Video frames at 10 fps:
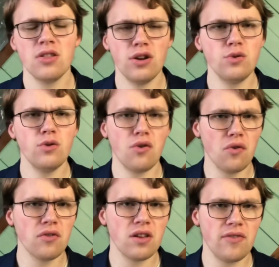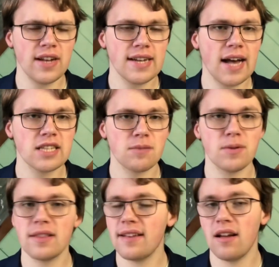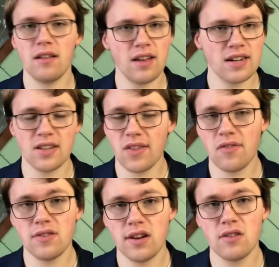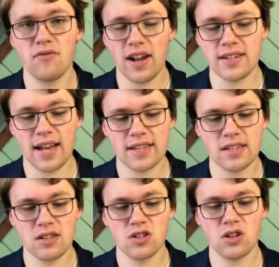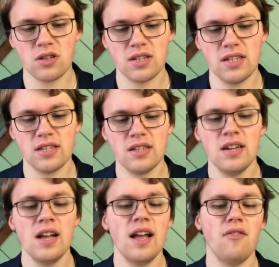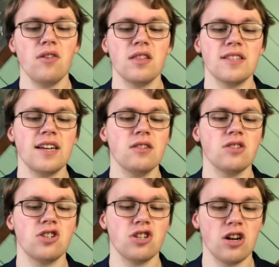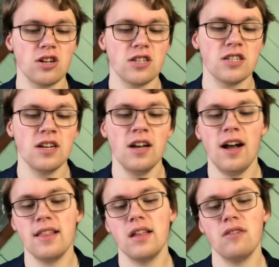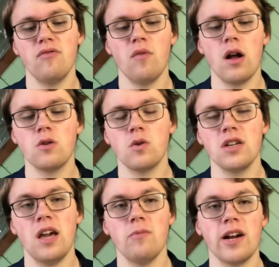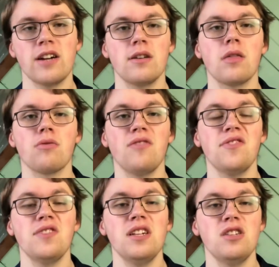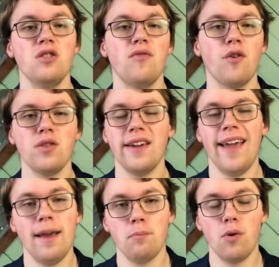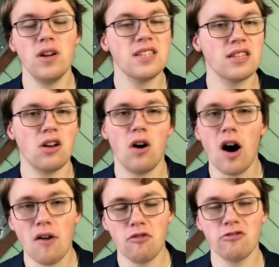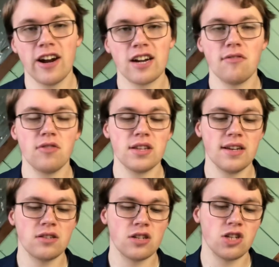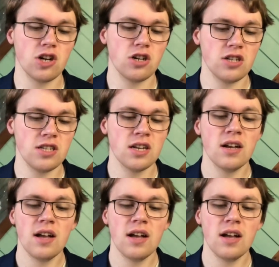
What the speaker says: Not doing overly fantastic, but the Ducks have definitely done fantastic to start the season. If you look at the San Jose Sharks, their 20-game record is 3-15-2 for only 8 points. That's an awful record for the San Jose Sharks.